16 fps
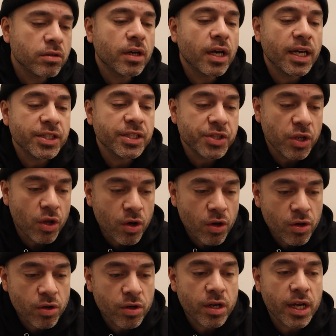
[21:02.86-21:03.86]

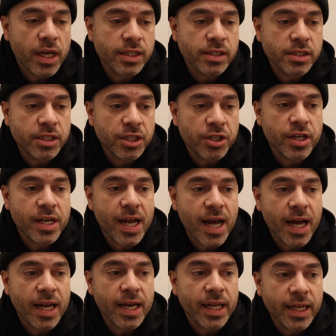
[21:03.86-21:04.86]
as they're
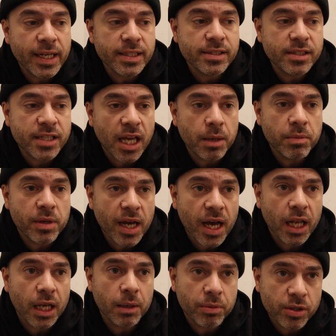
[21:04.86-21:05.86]
not in the same
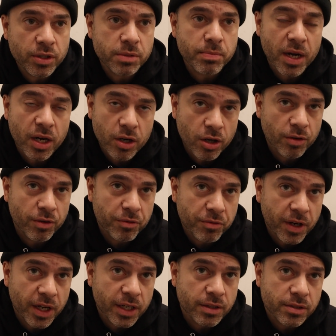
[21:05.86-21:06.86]
caliber as my current
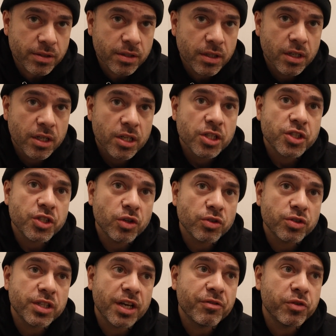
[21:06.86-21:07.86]
fighters. So,
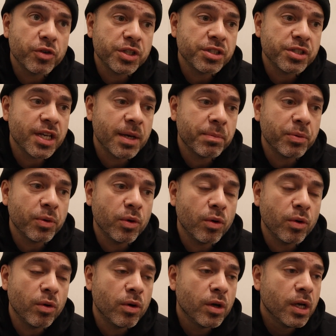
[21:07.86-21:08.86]
say for an
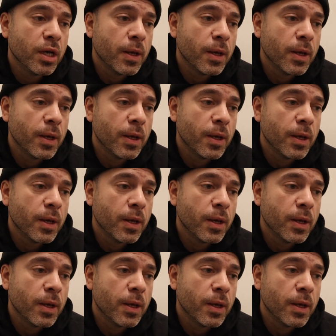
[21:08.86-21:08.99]
example,